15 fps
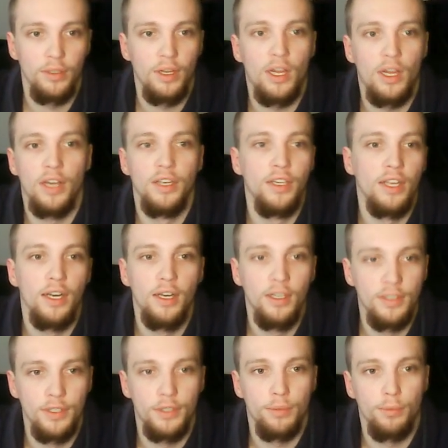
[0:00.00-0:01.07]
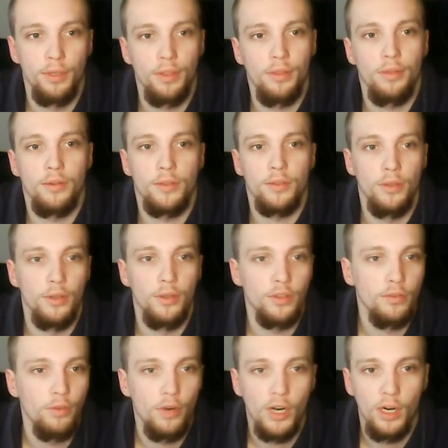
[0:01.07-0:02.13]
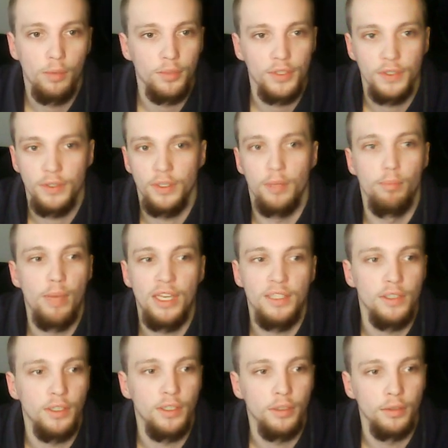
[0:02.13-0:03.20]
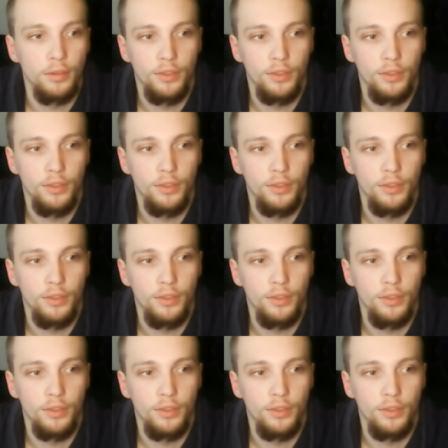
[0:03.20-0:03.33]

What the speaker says: undead lizards with swords for arms is amazing.